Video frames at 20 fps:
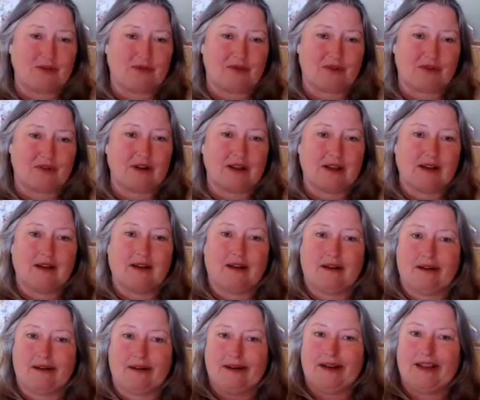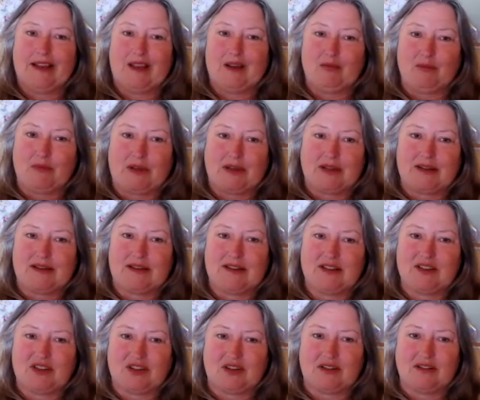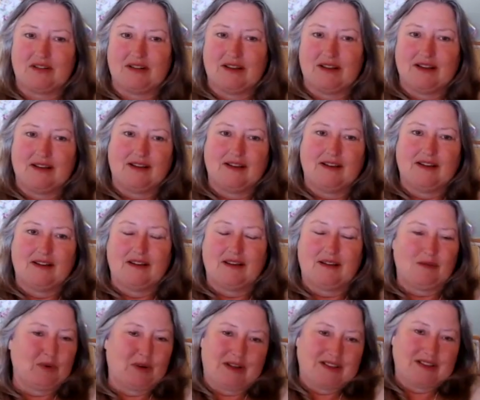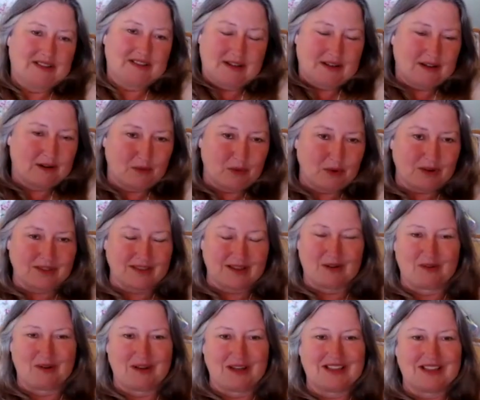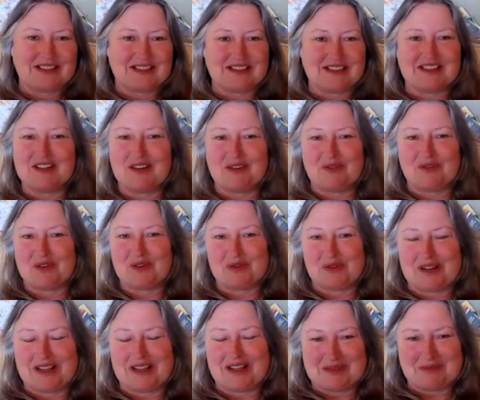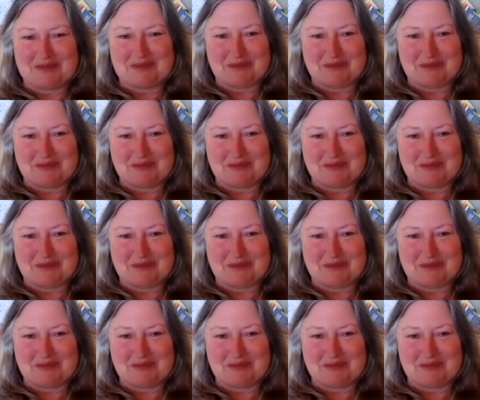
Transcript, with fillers: for a name condition well it's not going to work that way because it's individualized